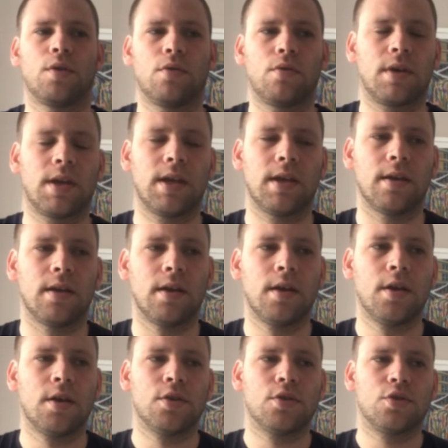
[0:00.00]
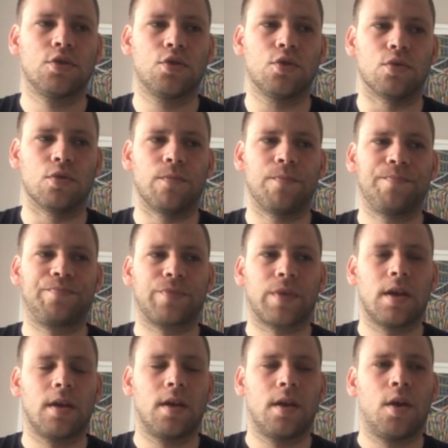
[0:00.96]
Okay, so
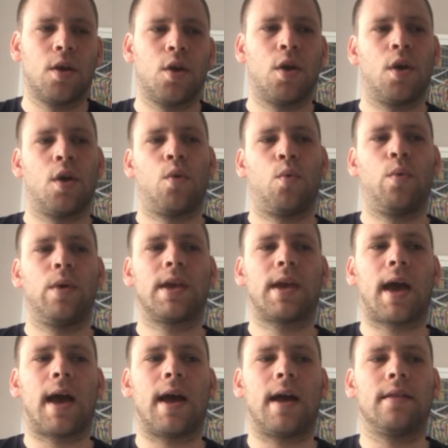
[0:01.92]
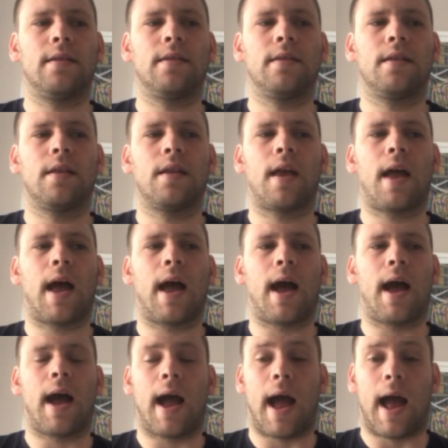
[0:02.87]
we can,
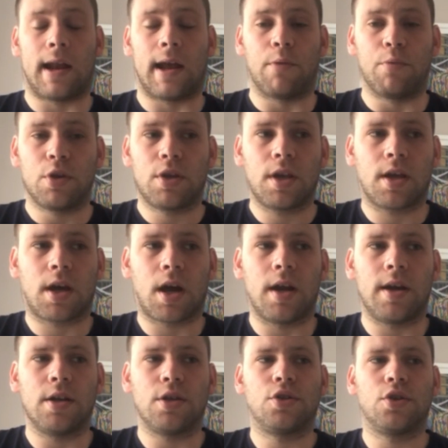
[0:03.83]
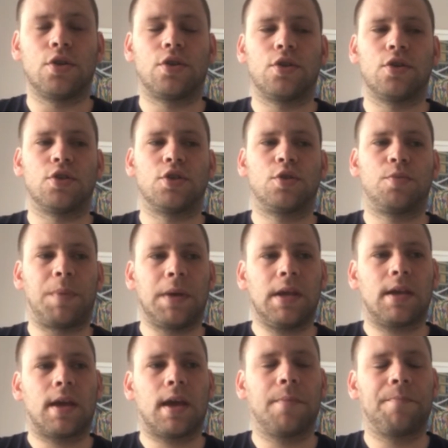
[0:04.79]
and I would encourage you to
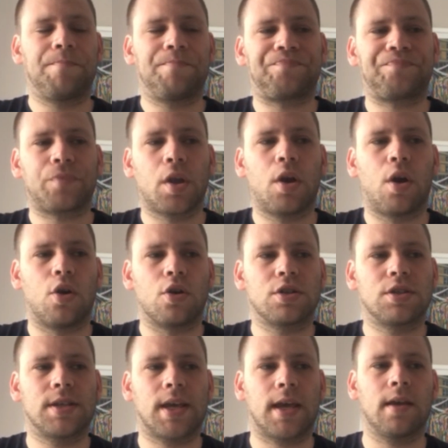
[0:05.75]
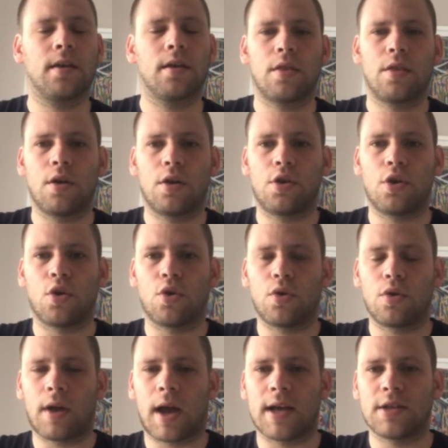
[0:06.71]
speak or sing
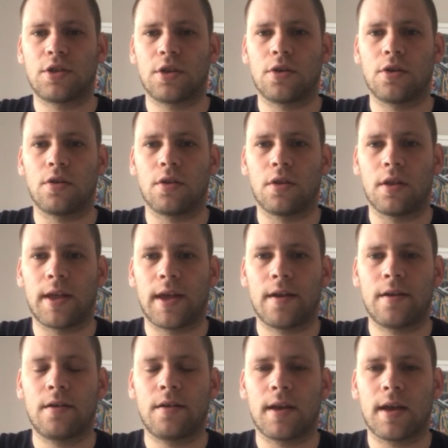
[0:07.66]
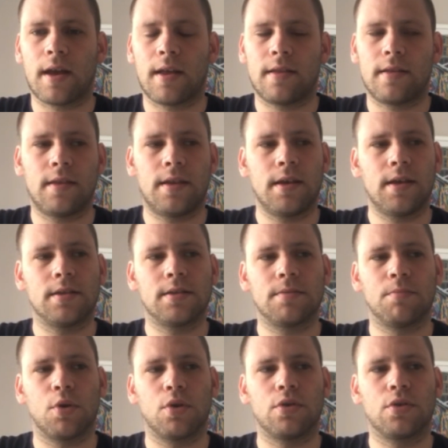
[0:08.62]
as you learn
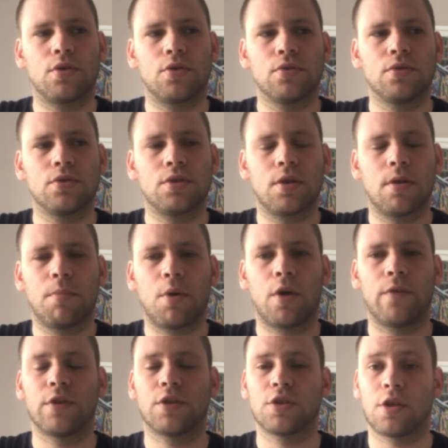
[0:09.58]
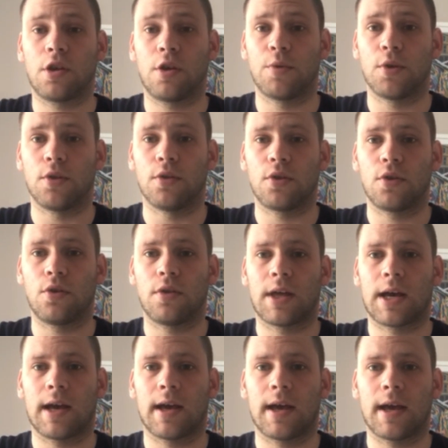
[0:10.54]
these monotones, but obviously you wouldn't do
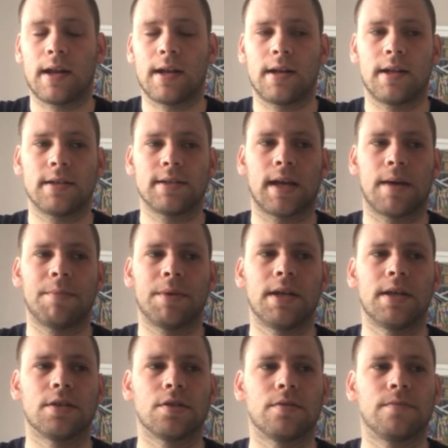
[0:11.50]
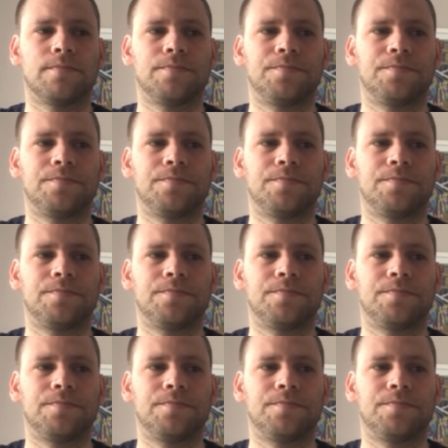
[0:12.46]
that in an examination.